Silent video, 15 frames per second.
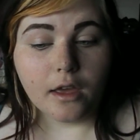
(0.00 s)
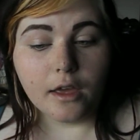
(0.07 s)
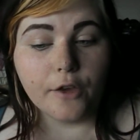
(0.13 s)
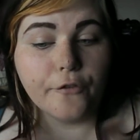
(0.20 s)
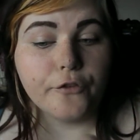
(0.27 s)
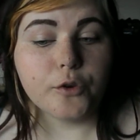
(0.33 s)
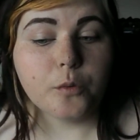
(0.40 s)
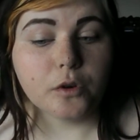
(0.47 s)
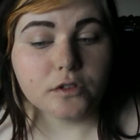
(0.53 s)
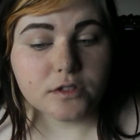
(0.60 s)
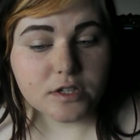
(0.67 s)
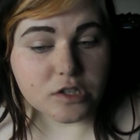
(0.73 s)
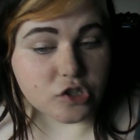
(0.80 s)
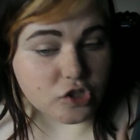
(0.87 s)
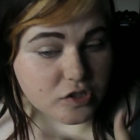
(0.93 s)
If you
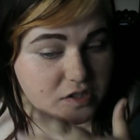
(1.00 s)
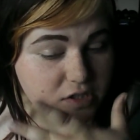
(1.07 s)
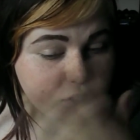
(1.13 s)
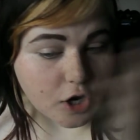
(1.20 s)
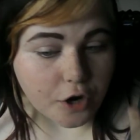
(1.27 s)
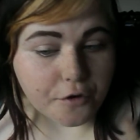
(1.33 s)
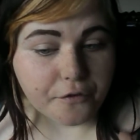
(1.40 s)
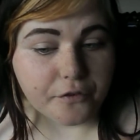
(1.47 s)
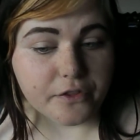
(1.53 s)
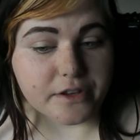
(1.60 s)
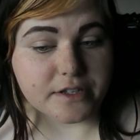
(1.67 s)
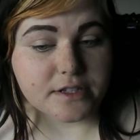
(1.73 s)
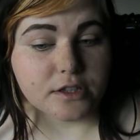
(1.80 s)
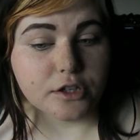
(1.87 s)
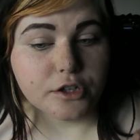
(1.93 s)
wanted just to go for
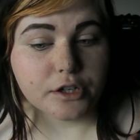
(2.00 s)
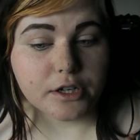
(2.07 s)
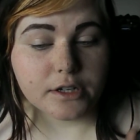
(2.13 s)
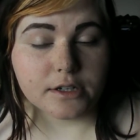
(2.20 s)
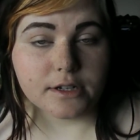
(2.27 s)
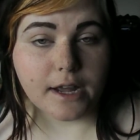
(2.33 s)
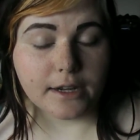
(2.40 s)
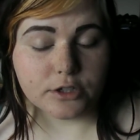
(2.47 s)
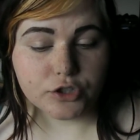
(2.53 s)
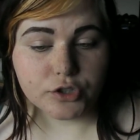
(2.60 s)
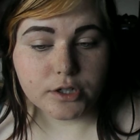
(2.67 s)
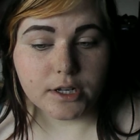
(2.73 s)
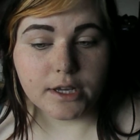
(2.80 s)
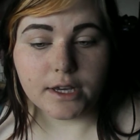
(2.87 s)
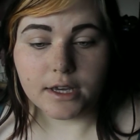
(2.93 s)
this look
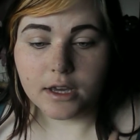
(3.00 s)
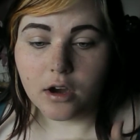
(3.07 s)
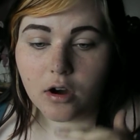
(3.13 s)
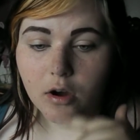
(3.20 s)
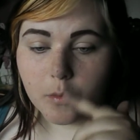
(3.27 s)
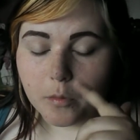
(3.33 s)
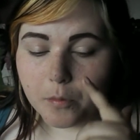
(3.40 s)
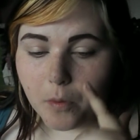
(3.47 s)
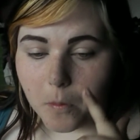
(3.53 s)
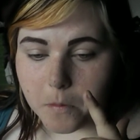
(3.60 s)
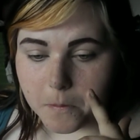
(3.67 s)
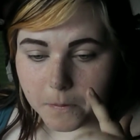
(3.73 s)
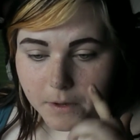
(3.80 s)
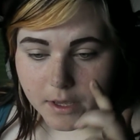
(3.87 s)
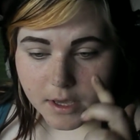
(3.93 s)
naturally, I would
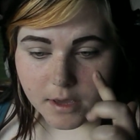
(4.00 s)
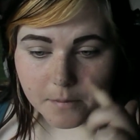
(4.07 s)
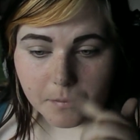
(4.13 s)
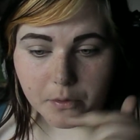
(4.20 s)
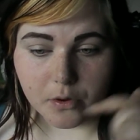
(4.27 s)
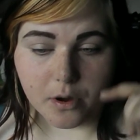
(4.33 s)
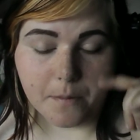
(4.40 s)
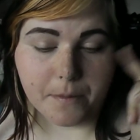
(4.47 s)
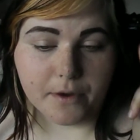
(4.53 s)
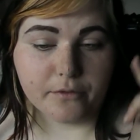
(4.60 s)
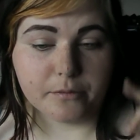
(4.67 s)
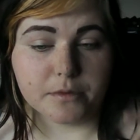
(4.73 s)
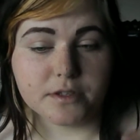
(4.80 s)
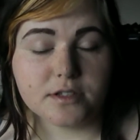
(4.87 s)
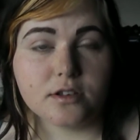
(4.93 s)
probably put a bit
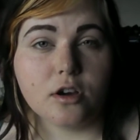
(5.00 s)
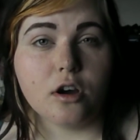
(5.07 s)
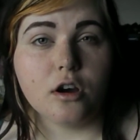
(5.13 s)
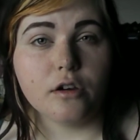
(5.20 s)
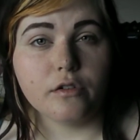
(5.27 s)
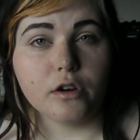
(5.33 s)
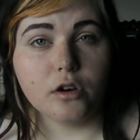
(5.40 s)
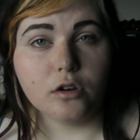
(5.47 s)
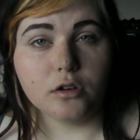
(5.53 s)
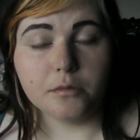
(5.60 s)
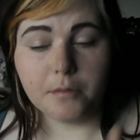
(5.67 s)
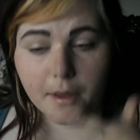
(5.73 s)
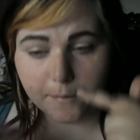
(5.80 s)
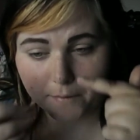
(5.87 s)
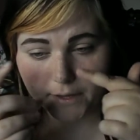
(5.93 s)
of mascara
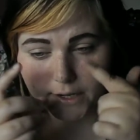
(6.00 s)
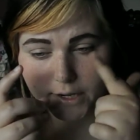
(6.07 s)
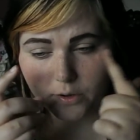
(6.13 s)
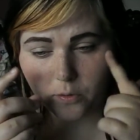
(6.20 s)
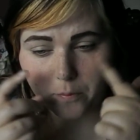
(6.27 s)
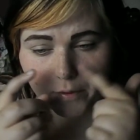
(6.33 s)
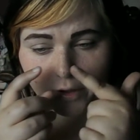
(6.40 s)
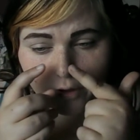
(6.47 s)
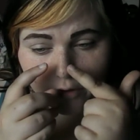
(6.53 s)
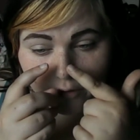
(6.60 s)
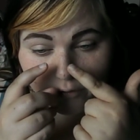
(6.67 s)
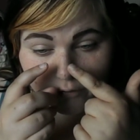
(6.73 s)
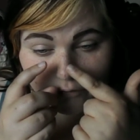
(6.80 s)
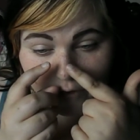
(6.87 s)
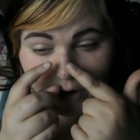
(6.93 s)
on, maybe a little bit
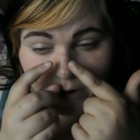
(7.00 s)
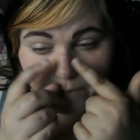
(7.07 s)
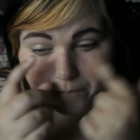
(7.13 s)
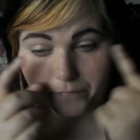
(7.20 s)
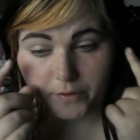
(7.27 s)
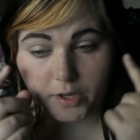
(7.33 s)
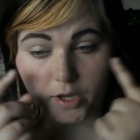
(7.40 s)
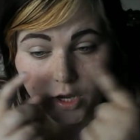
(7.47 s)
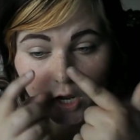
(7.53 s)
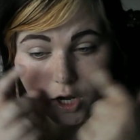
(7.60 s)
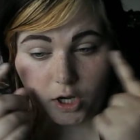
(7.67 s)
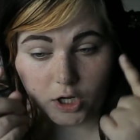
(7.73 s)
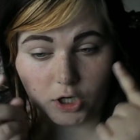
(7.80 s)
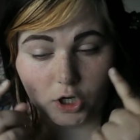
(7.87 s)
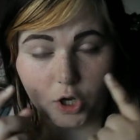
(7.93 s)
of
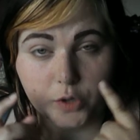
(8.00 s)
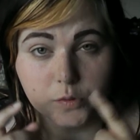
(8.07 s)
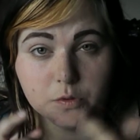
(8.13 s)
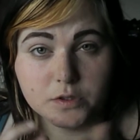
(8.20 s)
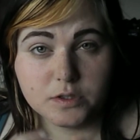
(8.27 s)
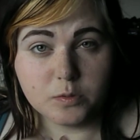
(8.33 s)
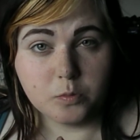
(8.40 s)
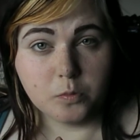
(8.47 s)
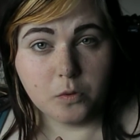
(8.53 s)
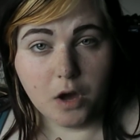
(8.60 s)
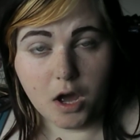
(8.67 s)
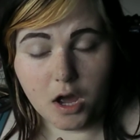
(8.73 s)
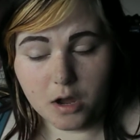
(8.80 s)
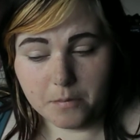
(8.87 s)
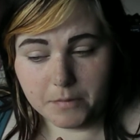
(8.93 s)
close
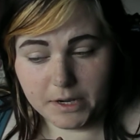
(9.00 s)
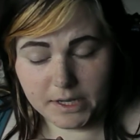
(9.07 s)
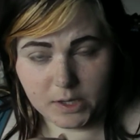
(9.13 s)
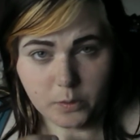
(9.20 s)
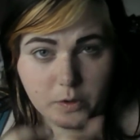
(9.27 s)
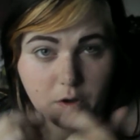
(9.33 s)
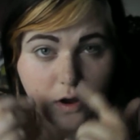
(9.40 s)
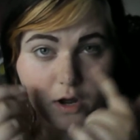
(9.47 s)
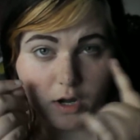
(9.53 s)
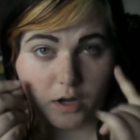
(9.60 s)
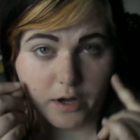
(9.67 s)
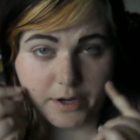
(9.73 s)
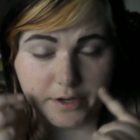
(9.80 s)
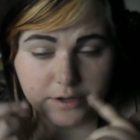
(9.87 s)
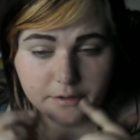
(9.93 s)
liquid
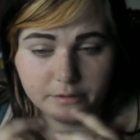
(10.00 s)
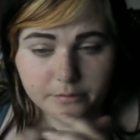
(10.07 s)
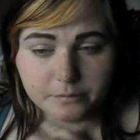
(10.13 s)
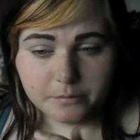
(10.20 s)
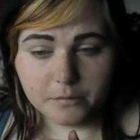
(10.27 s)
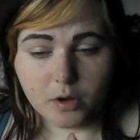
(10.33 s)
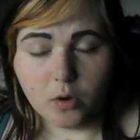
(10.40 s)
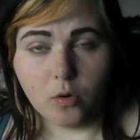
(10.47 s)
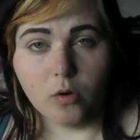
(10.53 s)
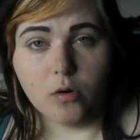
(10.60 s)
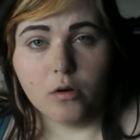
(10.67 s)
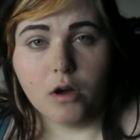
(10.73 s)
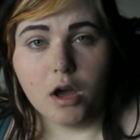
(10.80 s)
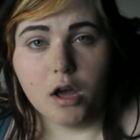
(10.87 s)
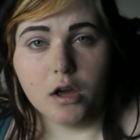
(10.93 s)
eyeliner
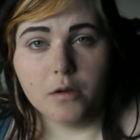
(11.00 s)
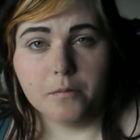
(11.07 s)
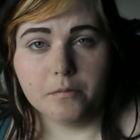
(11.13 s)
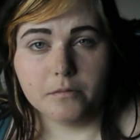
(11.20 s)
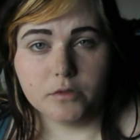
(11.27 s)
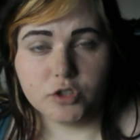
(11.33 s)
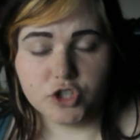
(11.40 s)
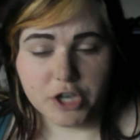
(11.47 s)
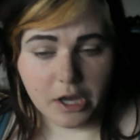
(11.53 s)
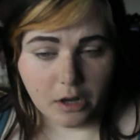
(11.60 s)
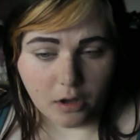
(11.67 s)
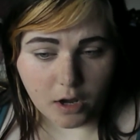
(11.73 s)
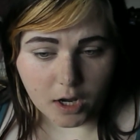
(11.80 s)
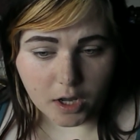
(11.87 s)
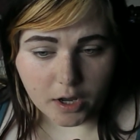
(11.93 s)
or
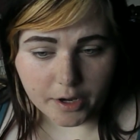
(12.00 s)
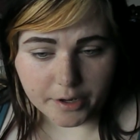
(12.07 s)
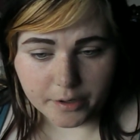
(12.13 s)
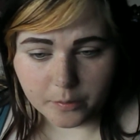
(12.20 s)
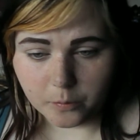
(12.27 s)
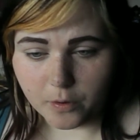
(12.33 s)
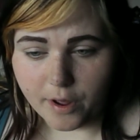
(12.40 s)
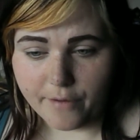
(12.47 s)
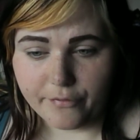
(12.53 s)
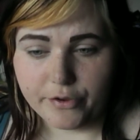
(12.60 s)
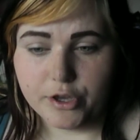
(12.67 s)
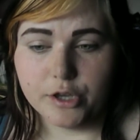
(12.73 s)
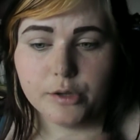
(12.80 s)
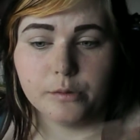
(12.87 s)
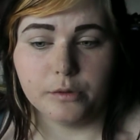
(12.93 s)
gel eyeliner, whatever
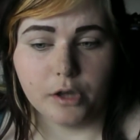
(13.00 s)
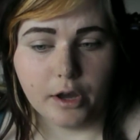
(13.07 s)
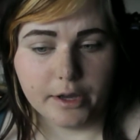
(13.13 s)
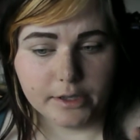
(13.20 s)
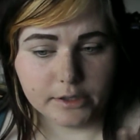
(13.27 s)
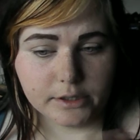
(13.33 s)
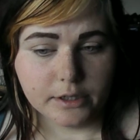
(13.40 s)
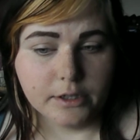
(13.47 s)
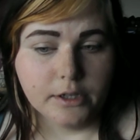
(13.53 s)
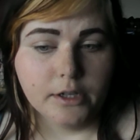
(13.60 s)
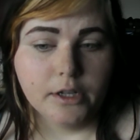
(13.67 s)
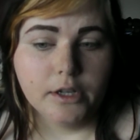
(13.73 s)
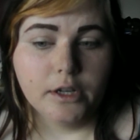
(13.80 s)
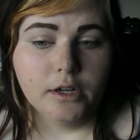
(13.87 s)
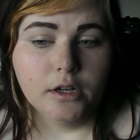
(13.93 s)
you like.
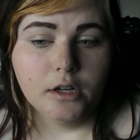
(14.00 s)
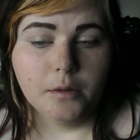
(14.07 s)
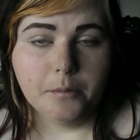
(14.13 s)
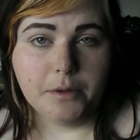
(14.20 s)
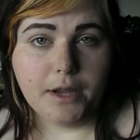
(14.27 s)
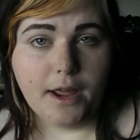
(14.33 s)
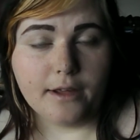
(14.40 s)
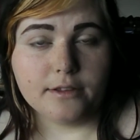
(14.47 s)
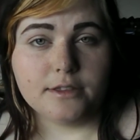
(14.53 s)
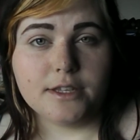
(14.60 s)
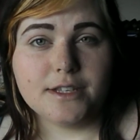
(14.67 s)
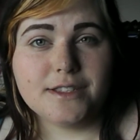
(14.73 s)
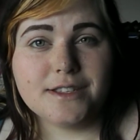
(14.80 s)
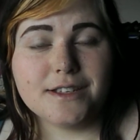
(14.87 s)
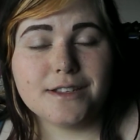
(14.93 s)
But yeah,
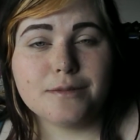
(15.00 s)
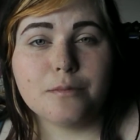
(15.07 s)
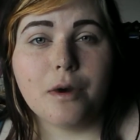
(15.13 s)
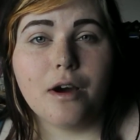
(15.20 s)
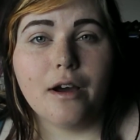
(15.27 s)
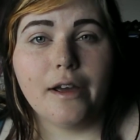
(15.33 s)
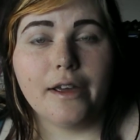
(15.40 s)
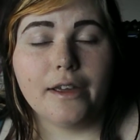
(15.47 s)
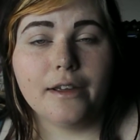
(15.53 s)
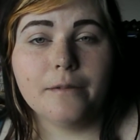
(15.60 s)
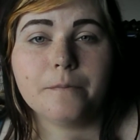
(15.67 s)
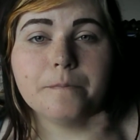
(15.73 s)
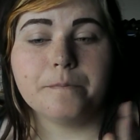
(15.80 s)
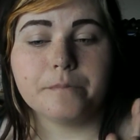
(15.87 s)
this is my